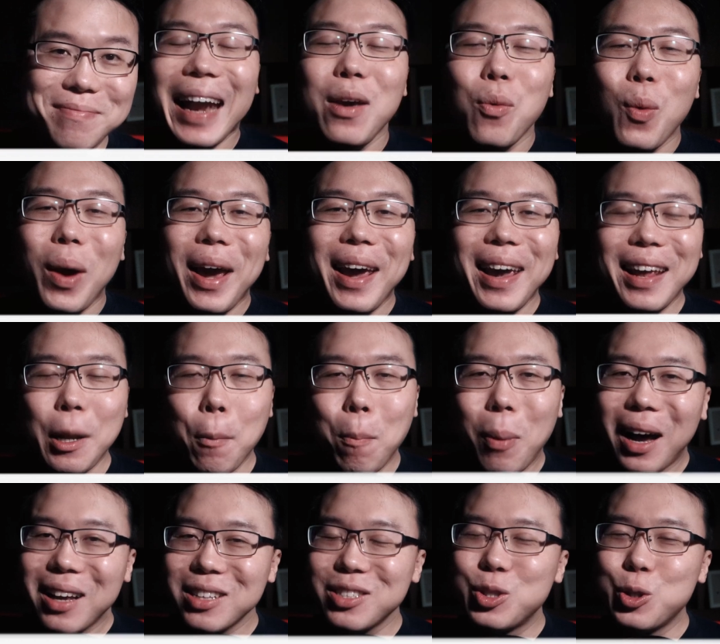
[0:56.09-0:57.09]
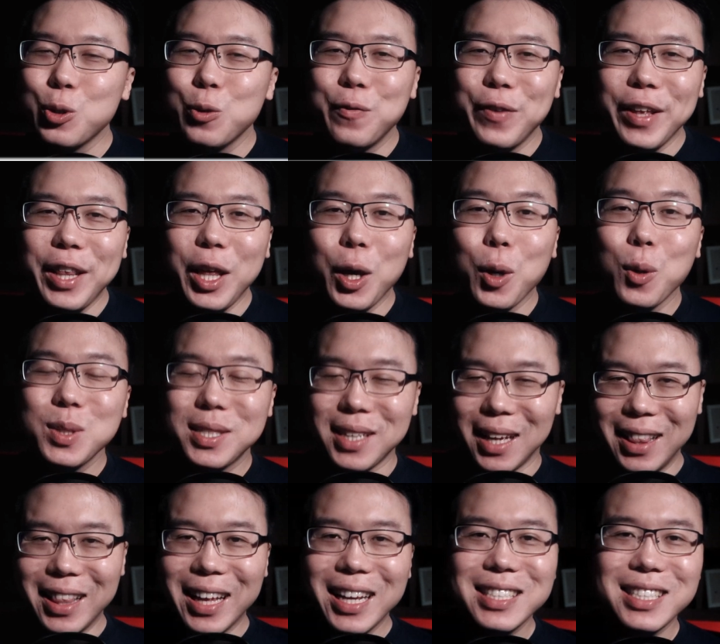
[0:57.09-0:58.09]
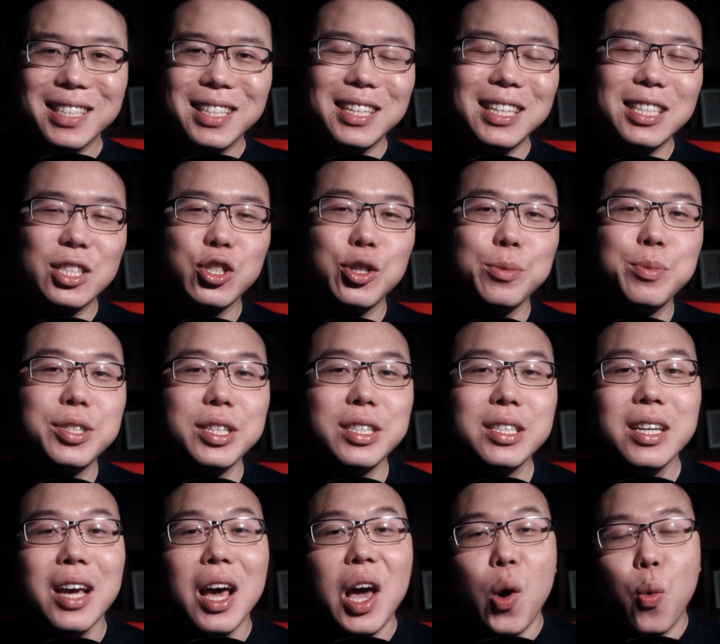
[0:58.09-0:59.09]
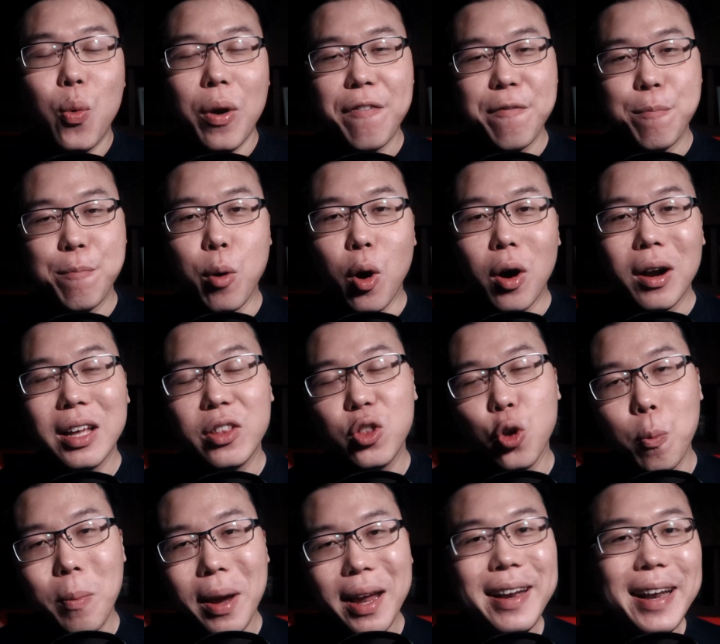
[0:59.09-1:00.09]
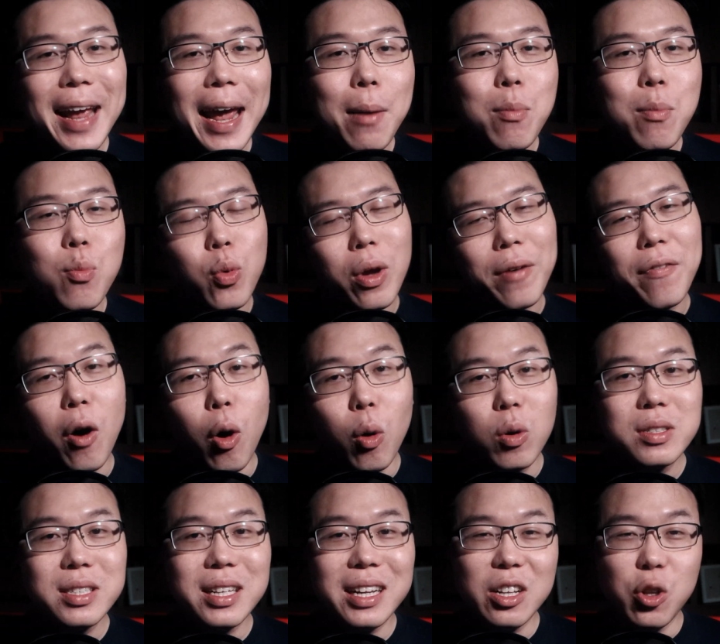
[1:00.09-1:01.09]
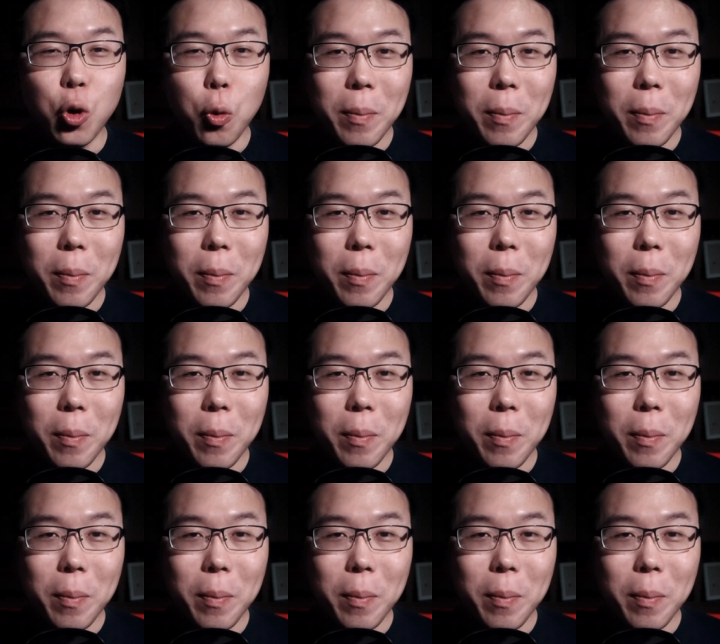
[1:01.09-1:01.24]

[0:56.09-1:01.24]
Anyway, in the past two videos, links in the description, we have bought a domain name, we have hosted a